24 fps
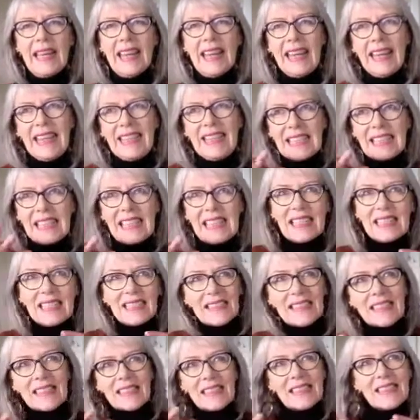Eating
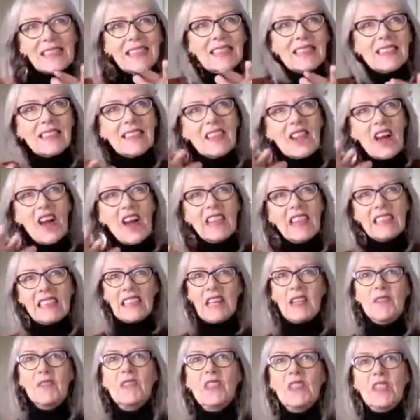is kind of
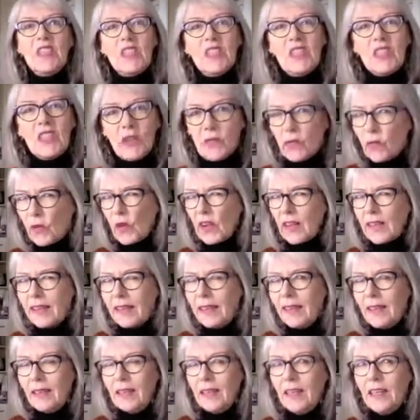done
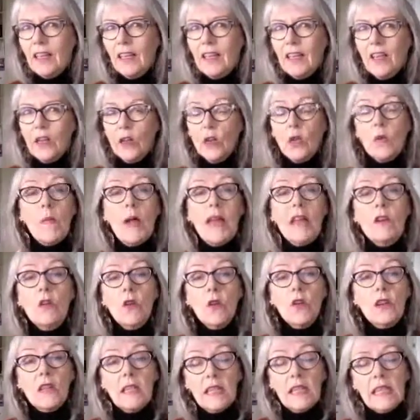differently. You may
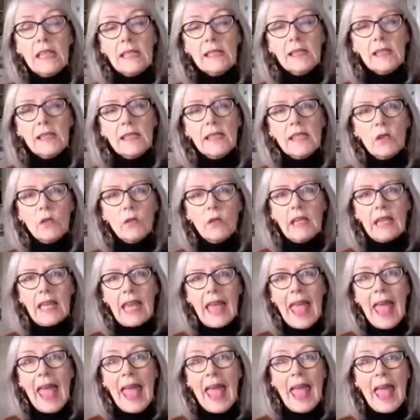not necessarily
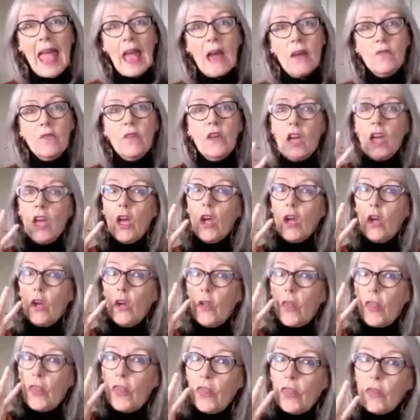have
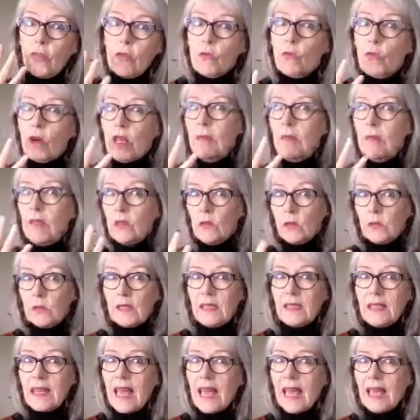3 meals
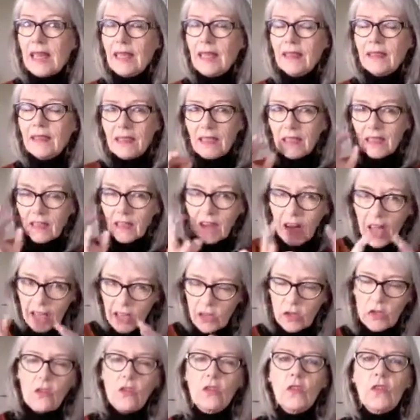a day
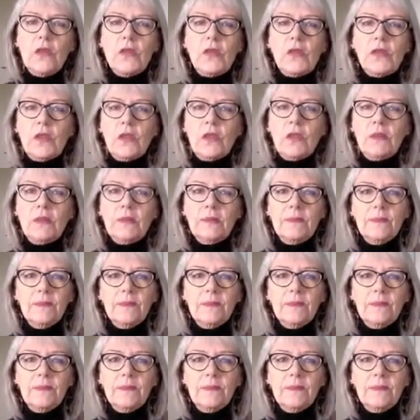like you used to.